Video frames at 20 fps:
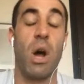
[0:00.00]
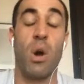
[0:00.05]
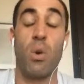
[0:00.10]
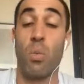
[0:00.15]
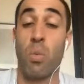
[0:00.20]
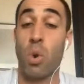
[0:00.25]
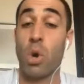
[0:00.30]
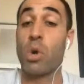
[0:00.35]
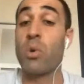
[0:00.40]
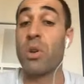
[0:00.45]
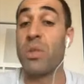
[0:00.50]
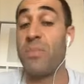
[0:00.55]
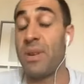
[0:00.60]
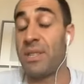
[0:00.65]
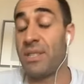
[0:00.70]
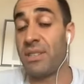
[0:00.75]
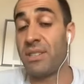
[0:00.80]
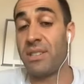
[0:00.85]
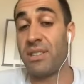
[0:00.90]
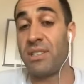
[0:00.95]
work with
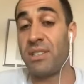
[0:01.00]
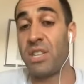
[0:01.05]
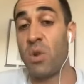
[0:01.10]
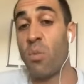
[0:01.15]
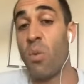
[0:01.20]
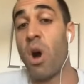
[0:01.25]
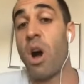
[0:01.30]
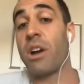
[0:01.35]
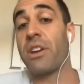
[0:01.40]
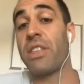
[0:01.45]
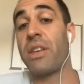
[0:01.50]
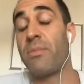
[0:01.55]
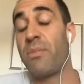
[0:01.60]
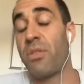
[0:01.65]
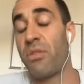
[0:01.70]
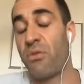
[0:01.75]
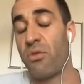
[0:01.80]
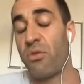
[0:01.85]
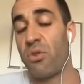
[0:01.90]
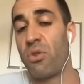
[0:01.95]
businesses and walk them
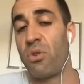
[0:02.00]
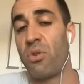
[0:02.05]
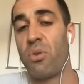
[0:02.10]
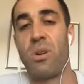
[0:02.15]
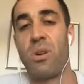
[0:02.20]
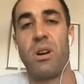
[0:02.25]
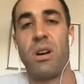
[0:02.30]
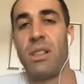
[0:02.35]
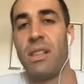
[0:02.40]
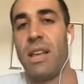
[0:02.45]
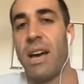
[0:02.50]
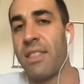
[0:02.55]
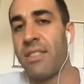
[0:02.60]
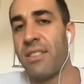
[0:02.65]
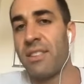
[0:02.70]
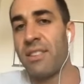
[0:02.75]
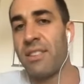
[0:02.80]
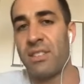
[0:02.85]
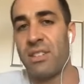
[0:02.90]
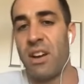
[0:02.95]
through a lot of the
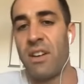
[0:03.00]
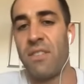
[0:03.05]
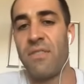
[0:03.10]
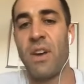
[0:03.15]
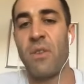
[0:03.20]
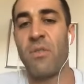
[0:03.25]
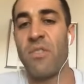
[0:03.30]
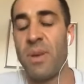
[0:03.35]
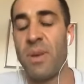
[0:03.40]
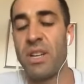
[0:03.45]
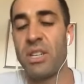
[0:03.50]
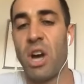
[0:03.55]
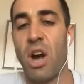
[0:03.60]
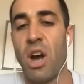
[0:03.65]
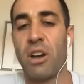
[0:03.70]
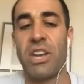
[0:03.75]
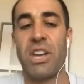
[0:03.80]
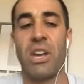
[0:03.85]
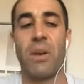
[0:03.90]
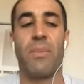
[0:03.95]
stuff that we've been
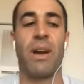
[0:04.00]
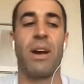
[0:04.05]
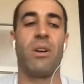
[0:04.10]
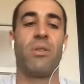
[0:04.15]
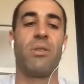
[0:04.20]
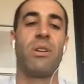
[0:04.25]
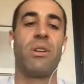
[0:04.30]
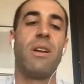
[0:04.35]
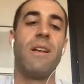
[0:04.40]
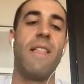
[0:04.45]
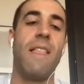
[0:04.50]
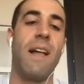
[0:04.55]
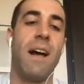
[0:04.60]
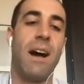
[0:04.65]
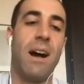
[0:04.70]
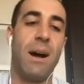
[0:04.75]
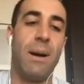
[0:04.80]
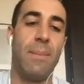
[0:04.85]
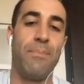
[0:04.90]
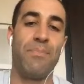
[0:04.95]
talking about
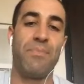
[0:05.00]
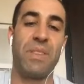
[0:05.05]
um,